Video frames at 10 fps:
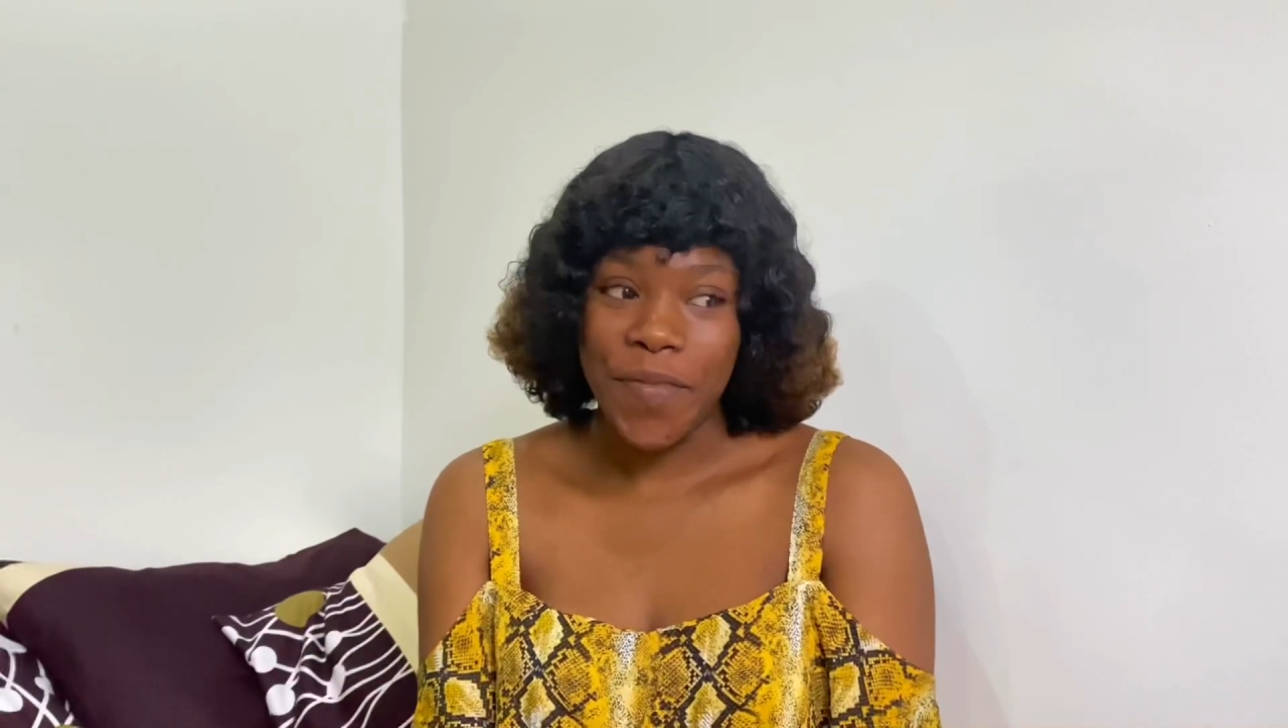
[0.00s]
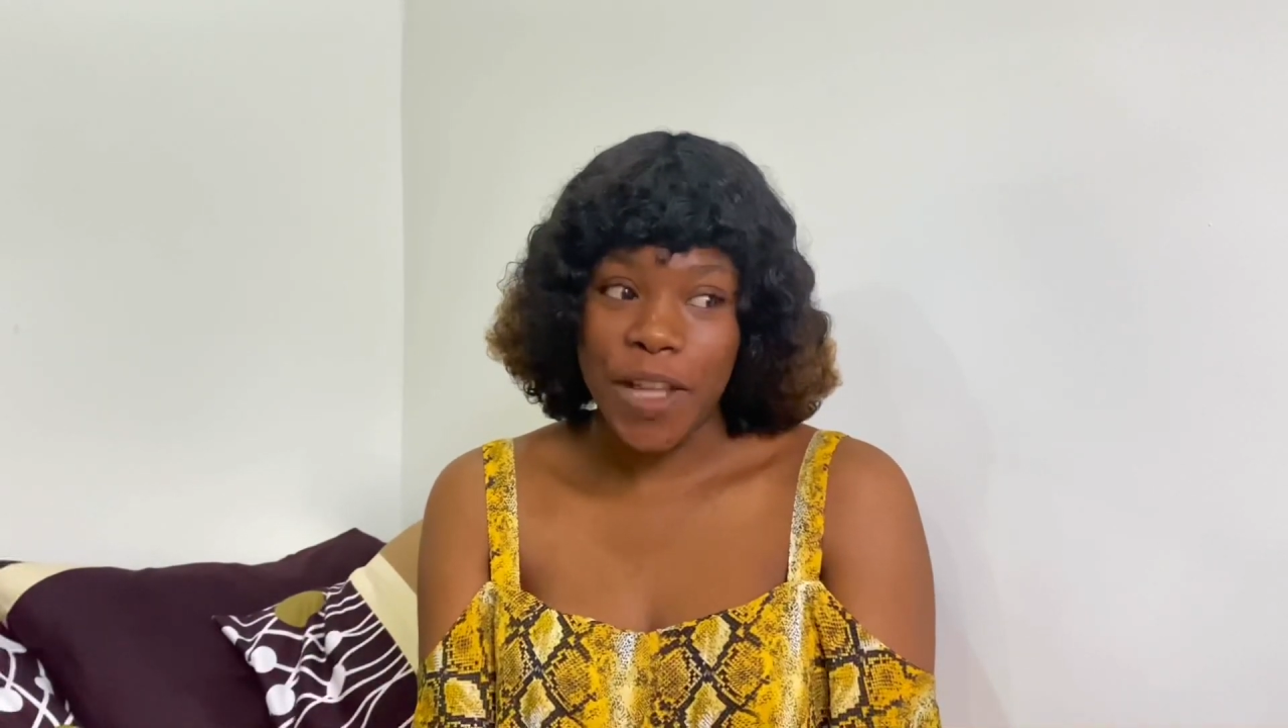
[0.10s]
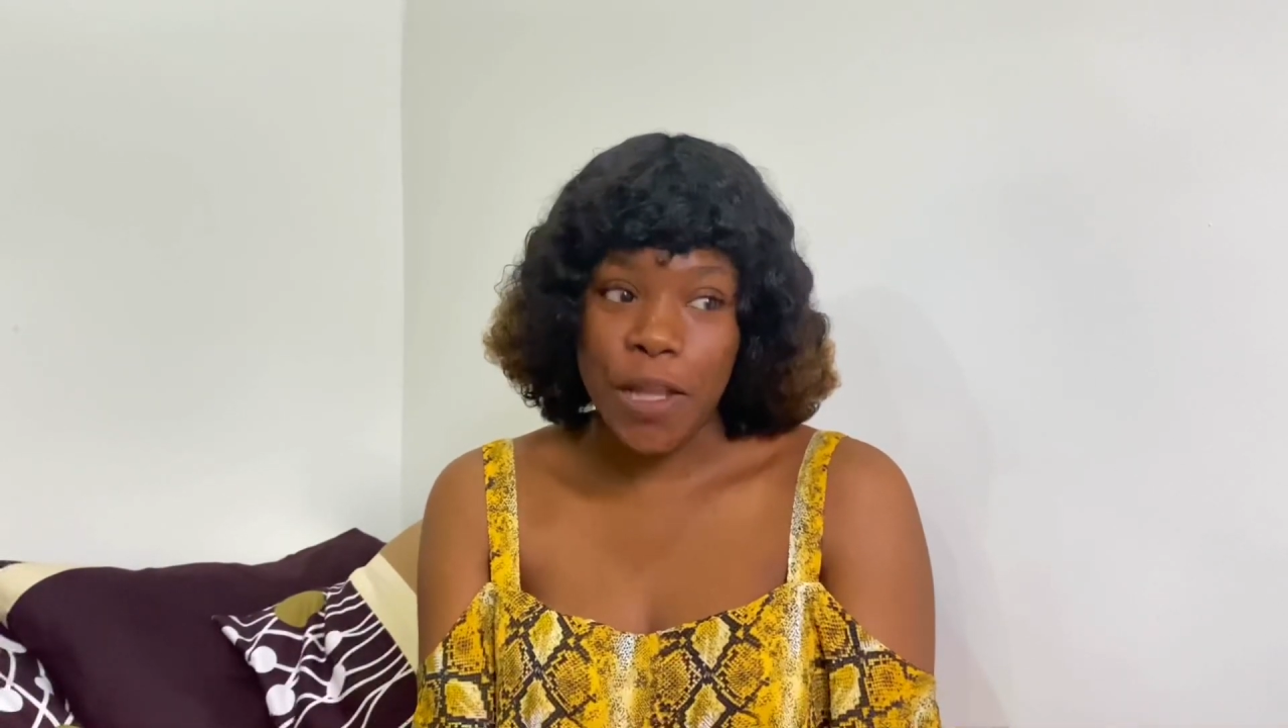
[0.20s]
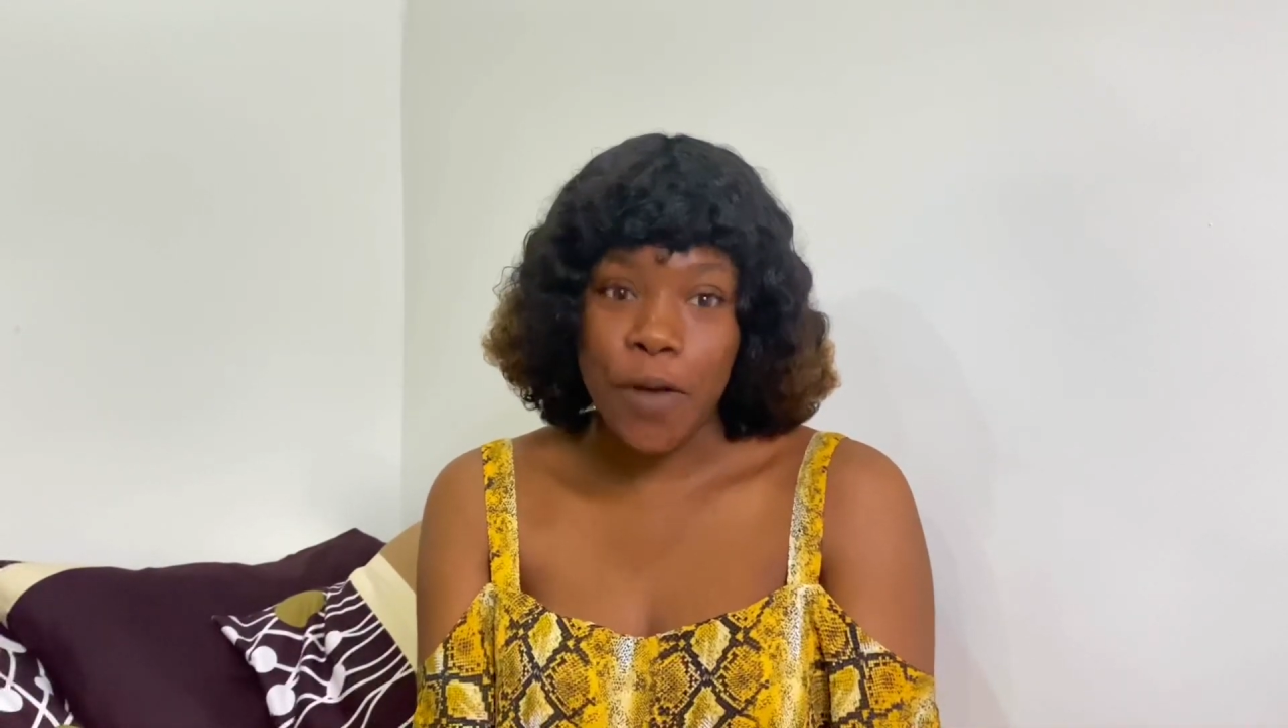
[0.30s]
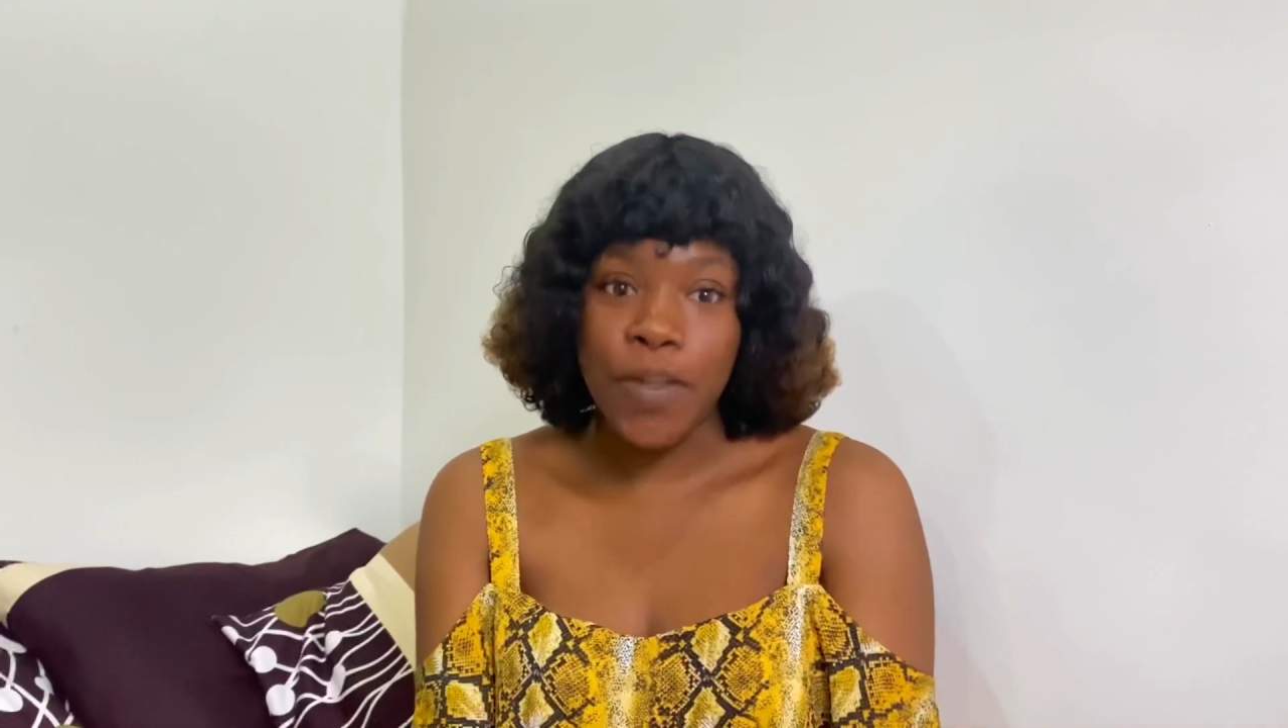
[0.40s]

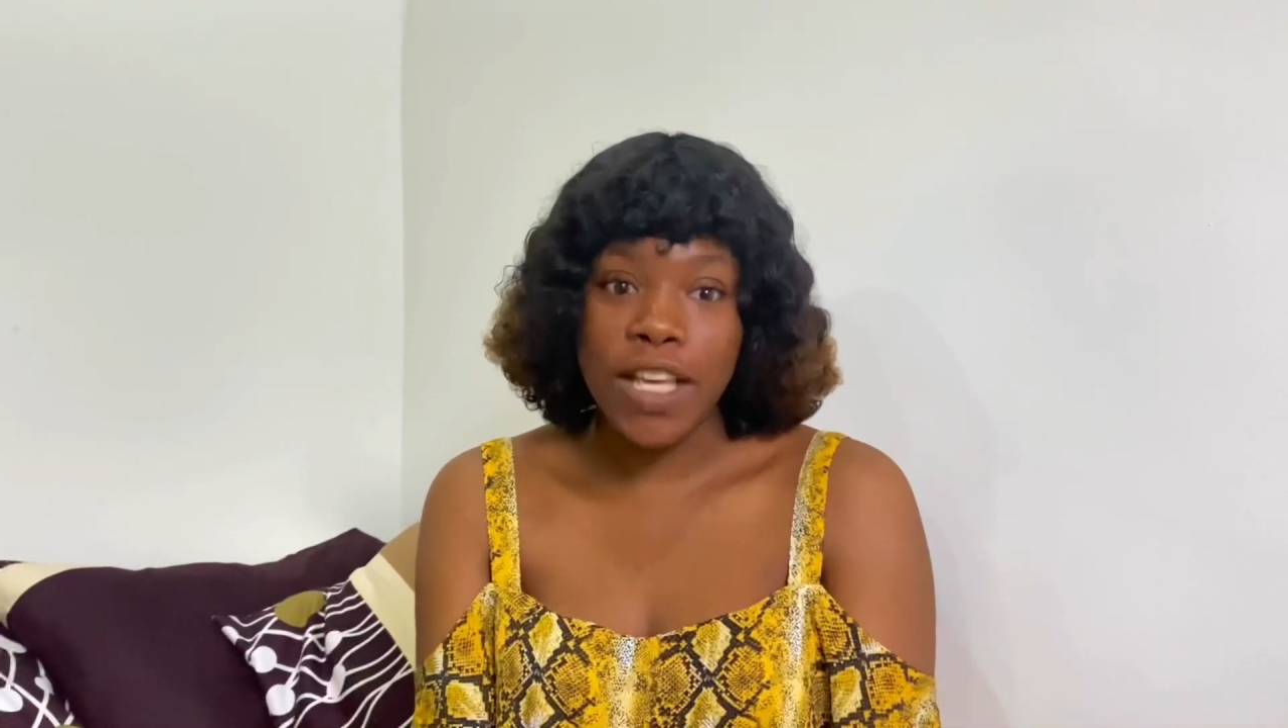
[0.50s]
I love